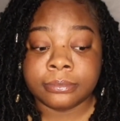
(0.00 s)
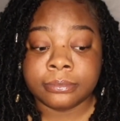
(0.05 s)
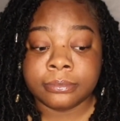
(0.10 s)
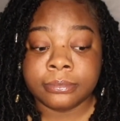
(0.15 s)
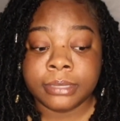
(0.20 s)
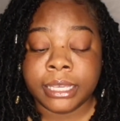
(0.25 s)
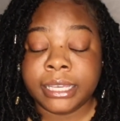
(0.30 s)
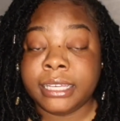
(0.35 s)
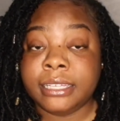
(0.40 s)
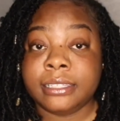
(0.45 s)

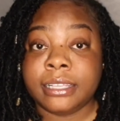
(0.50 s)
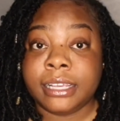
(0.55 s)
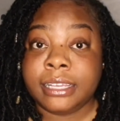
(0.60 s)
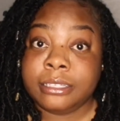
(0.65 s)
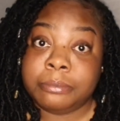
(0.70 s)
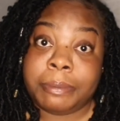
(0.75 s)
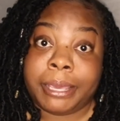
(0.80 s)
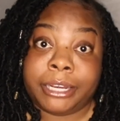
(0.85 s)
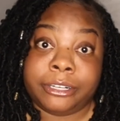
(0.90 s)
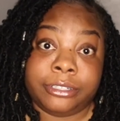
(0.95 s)

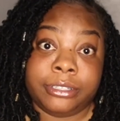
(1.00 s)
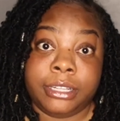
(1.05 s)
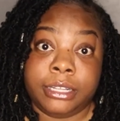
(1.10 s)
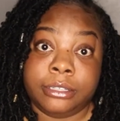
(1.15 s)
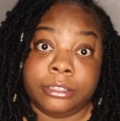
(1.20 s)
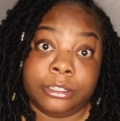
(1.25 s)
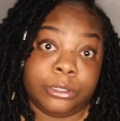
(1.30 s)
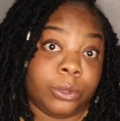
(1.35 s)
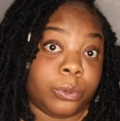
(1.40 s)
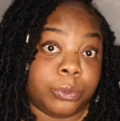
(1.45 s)
He's better
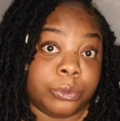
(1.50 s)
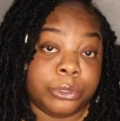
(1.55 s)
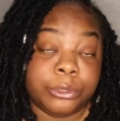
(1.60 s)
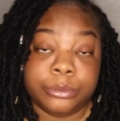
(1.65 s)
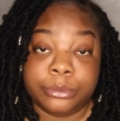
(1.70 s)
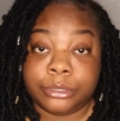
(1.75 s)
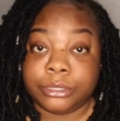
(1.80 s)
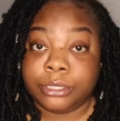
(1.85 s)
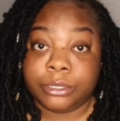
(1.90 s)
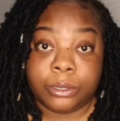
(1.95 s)
than the local
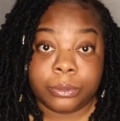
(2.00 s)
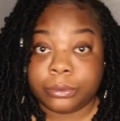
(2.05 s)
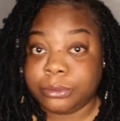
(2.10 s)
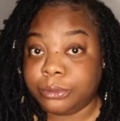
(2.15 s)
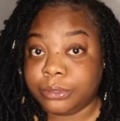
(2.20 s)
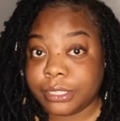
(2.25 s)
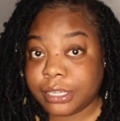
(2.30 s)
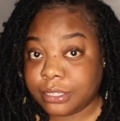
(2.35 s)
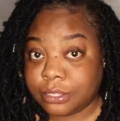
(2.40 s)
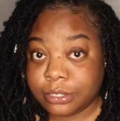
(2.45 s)
news
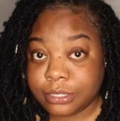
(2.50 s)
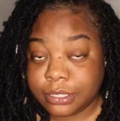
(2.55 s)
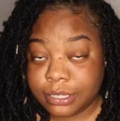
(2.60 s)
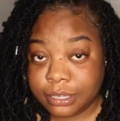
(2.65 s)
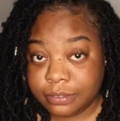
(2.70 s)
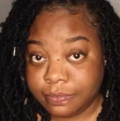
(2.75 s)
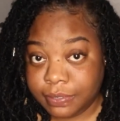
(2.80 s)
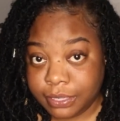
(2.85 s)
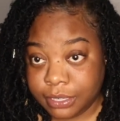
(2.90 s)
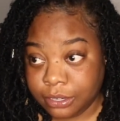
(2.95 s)
that's on
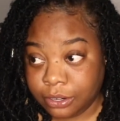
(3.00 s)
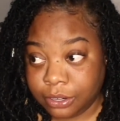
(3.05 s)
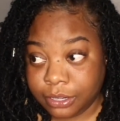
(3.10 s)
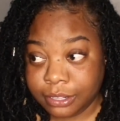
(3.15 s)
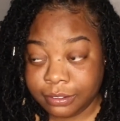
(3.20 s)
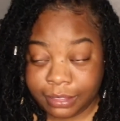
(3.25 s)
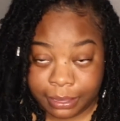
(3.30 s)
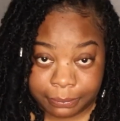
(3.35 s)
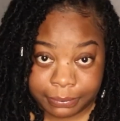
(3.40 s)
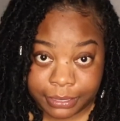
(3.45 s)
TV and all
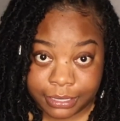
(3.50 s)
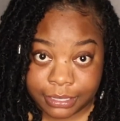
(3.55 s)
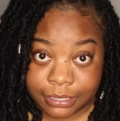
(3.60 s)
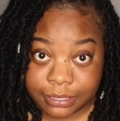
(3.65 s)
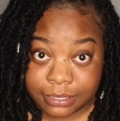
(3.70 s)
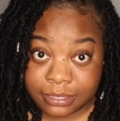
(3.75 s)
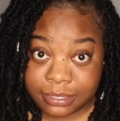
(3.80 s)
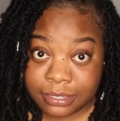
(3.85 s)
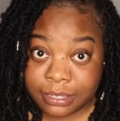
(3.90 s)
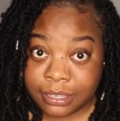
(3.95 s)
of that,
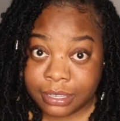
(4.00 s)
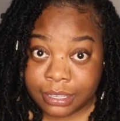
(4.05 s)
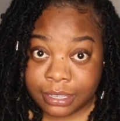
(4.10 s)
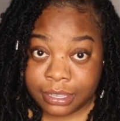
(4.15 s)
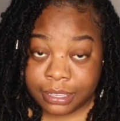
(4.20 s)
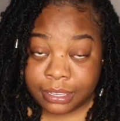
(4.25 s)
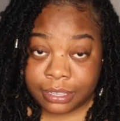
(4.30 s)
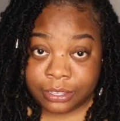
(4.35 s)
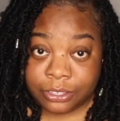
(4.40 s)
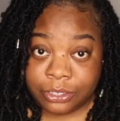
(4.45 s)
because,
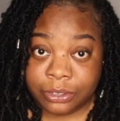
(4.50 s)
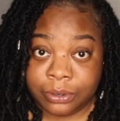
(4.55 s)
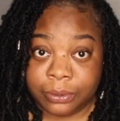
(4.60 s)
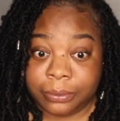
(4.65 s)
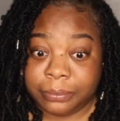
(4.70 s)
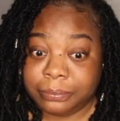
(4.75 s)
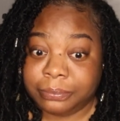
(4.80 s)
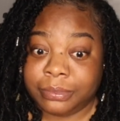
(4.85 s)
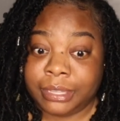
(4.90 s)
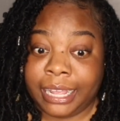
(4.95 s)
you
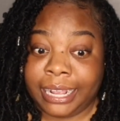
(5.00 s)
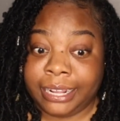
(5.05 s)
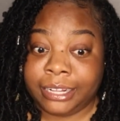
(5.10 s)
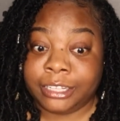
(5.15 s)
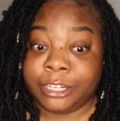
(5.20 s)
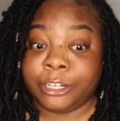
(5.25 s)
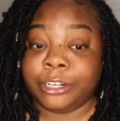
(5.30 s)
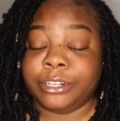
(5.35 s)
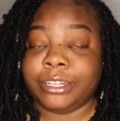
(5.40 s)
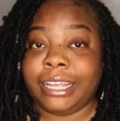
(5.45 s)
know,
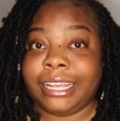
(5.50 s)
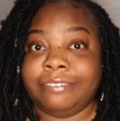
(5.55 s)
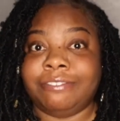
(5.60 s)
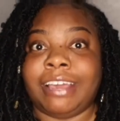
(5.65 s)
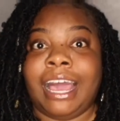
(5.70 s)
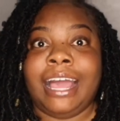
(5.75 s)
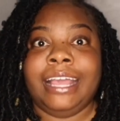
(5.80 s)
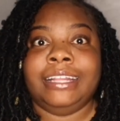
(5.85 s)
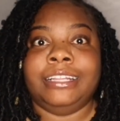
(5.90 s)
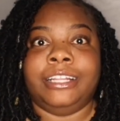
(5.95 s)
they've
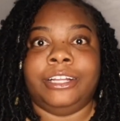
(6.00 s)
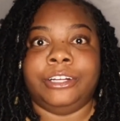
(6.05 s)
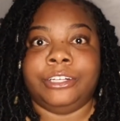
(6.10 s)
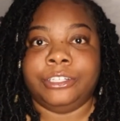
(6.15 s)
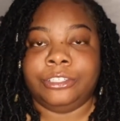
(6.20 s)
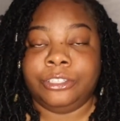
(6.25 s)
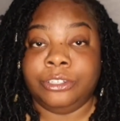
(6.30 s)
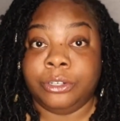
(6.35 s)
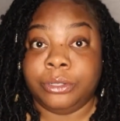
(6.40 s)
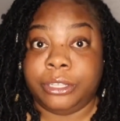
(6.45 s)
gotten their,
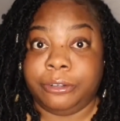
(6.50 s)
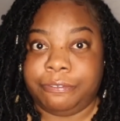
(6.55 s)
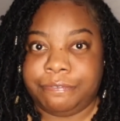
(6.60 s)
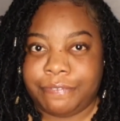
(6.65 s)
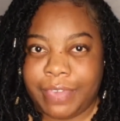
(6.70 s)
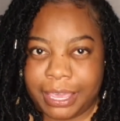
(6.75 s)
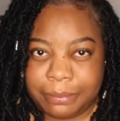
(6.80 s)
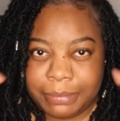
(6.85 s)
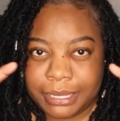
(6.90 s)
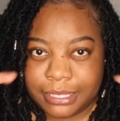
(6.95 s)
you know, they're
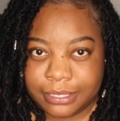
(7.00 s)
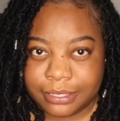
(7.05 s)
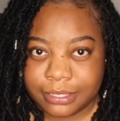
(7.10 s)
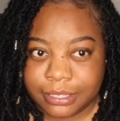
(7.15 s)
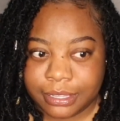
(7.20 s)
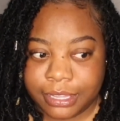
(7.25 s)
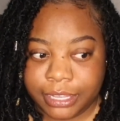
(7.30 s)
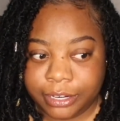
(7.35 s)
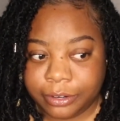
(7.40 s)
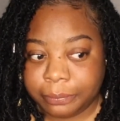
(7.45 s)
famous,
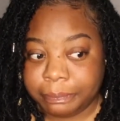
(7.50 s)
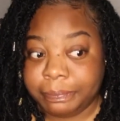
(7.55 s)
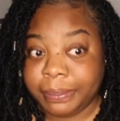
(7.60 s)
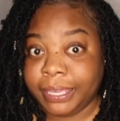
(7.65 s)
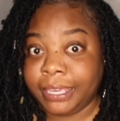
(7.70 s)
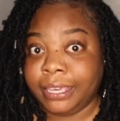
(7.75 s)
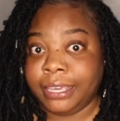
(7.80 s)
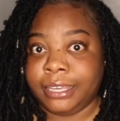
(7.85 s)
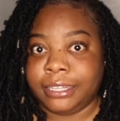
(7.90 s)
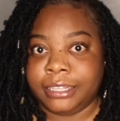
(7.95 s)
they're
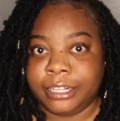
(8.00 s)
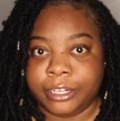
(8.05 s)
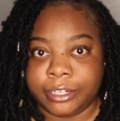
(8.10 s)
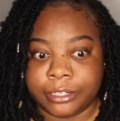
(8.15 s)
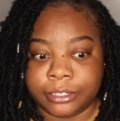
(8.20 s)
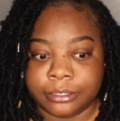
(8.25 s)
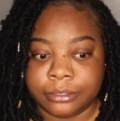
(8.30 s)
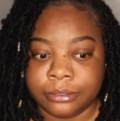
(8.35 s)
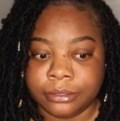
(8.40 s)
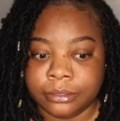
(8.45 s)
big,
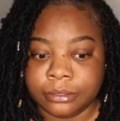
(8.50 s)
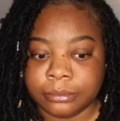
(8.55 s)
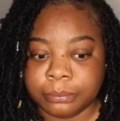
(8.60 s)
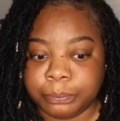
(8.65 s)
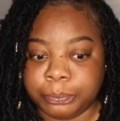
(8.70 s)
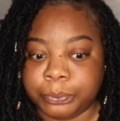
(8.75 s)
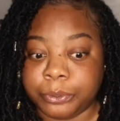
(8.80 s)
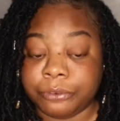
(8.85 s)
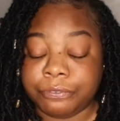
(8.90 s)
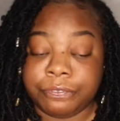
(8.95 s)
they're
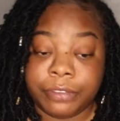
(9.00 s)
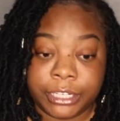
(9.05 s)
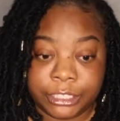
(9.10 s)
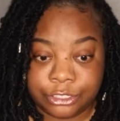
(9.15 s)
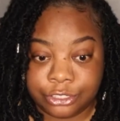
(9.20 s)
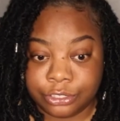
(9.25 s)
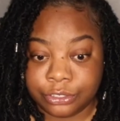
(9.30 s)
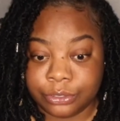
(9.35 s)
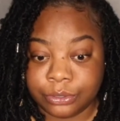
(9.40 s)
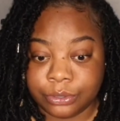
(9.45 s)

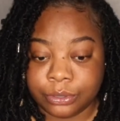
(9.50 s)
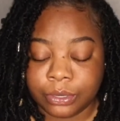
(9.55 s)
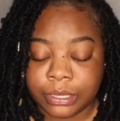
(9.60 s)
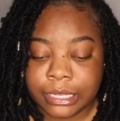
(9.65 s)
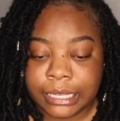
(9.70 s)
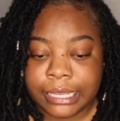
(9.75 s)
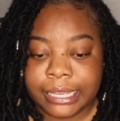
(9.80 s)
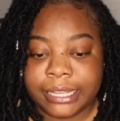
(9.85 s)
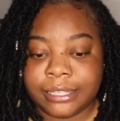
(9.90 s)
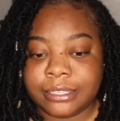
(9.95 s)
professional,
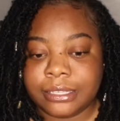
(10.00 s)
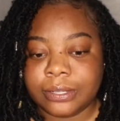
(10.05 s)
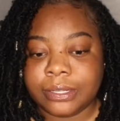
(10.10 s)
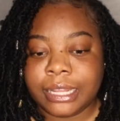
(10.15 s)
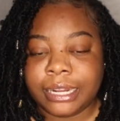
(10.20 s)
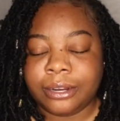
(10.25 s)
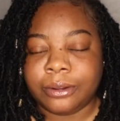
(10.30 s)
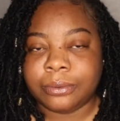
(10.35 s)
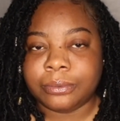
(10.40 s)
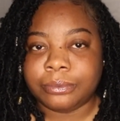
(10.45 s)
and so
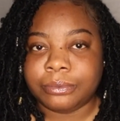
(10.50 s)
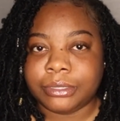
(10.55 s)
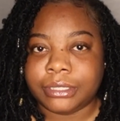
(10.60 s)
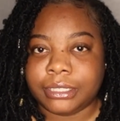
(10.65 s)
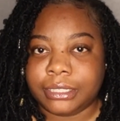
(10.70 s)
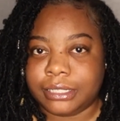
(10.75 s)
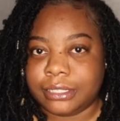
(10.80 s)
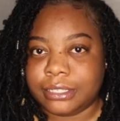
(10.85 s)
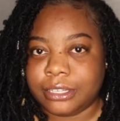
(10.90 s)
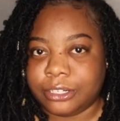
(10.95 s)
they don't really
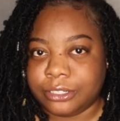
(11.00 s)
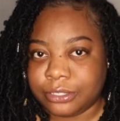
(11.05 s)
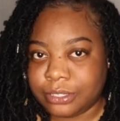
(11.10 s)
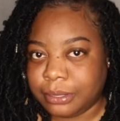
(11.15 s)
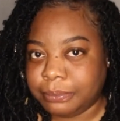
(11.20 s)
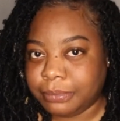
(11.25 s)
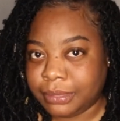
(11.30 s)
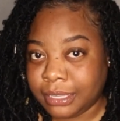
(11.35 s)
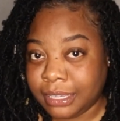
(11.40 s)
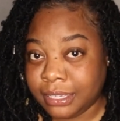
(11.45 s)
consider
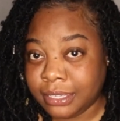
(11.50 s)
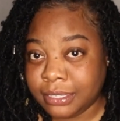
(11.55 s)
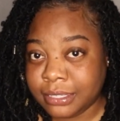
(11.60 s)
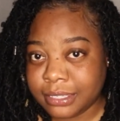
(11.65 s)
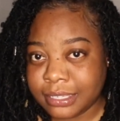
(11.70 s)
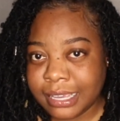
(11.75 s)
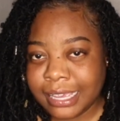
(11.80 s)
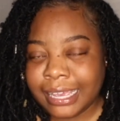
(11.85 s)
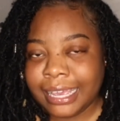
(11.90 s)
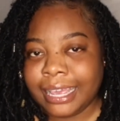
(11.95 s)
some
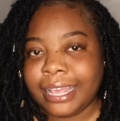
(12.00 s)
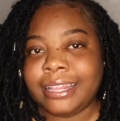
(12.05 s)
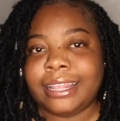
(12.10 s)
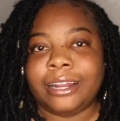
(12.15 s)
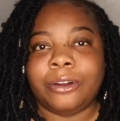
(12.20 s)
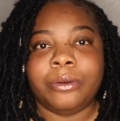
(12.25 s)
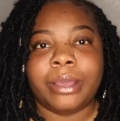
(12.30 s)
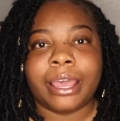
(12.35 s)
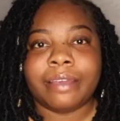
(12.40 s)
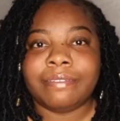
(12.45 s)
things, and they
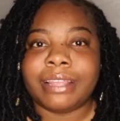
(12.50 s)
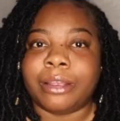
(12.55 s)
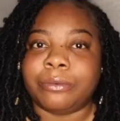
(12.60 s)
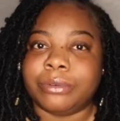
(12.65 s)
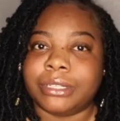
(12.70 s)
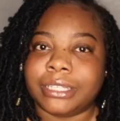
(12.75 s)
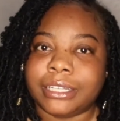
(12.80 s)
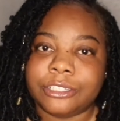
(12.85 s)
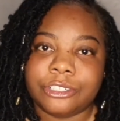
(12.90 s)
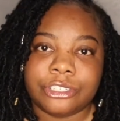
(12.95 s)
don't have that
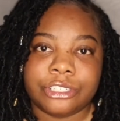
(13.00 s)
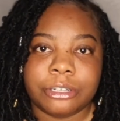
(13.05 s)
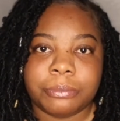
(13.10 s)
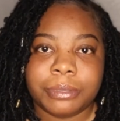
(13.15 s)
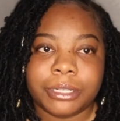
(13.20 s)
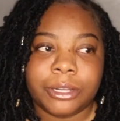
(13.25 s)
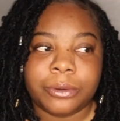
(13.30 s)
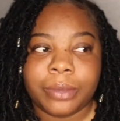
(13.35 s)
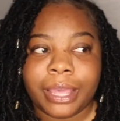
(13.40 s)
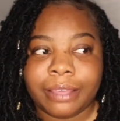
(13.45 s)
relationship
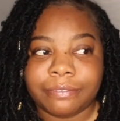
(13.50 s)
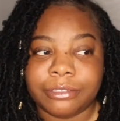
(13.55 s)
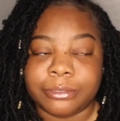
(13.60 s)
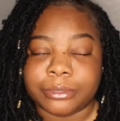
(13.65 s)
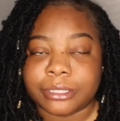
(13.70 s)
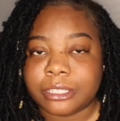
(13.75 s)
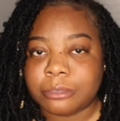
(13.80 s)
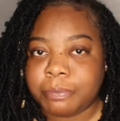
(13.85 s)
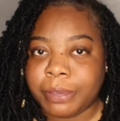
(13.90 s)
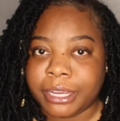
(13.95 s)
and don't have the
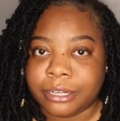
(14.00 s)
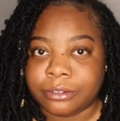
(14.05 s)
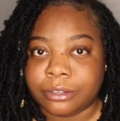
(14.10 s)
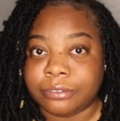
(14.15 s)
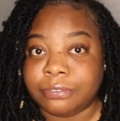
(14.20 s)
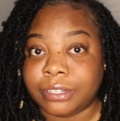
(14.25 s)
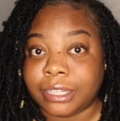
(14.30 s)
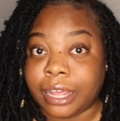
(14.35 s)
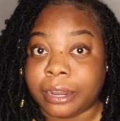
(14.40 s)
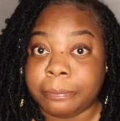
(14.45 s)
respect
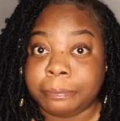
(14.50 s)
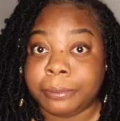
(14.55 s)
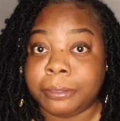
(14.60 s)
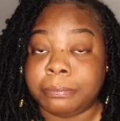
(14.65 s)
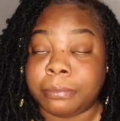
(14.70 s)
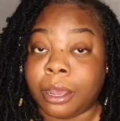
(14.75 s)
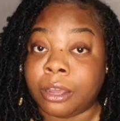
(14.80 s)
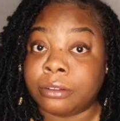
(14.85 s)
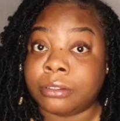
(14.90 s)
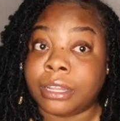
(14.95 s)
of a lot of
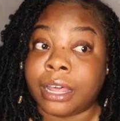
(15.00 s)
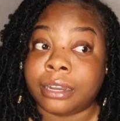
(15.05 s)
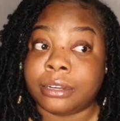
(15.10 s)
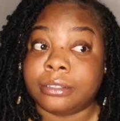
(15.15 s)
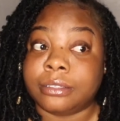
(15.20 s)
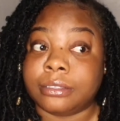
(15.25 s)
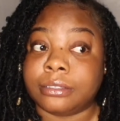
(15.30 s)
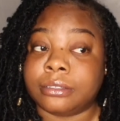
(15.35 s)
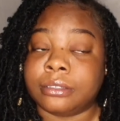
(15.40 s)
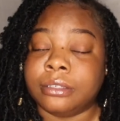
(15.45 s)
people, a lot
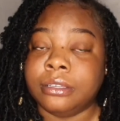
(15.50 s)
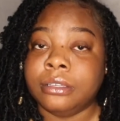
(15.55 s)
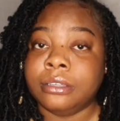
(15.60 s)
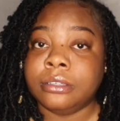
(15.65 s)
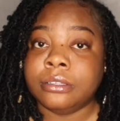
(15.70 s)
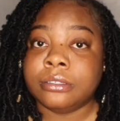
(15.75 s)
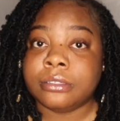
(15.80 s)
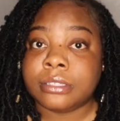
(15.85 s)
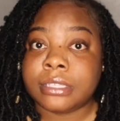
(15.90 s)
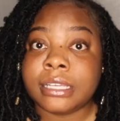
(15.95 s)
of the
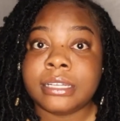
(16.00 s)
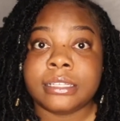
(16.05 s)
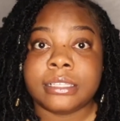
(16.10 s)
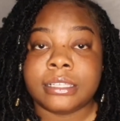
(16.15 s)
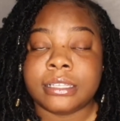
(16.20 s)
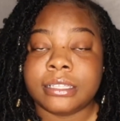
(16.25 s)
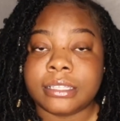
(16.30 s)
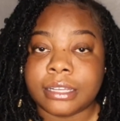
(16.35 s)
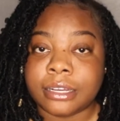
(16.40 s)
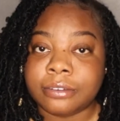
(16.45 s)

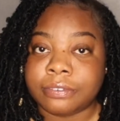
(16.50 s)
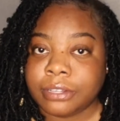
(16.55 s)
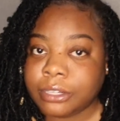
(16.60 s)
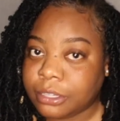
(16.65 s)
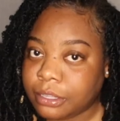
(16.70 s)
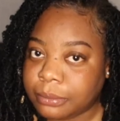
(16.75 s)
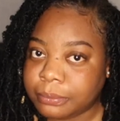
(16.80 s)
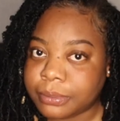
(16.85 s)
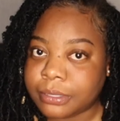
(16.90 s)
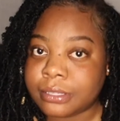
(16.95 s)
citizens of
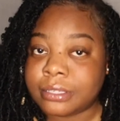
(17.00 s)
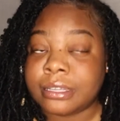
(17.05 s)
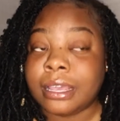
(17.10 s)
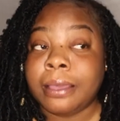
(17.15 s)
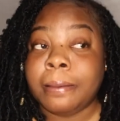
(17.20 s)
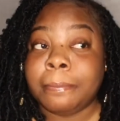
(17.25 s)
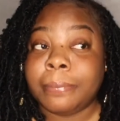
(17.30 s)
Columbus.